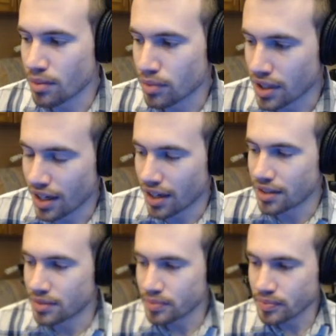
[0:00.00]
But yeah,
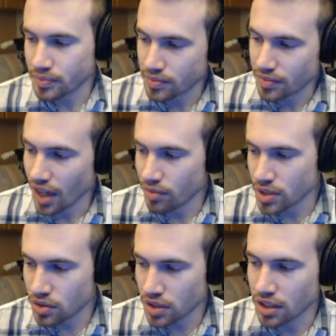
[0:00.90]
I've been
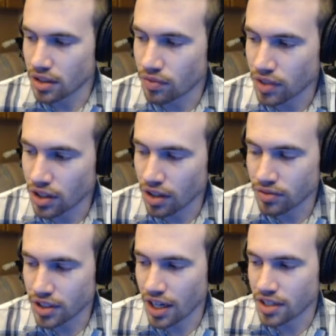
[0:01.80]
doing good. Hopefully all of
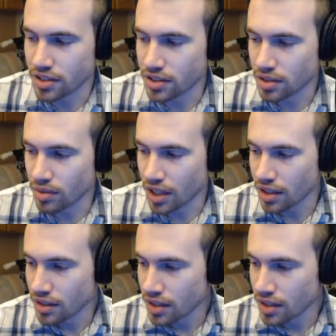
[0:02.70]
you guys are doing well.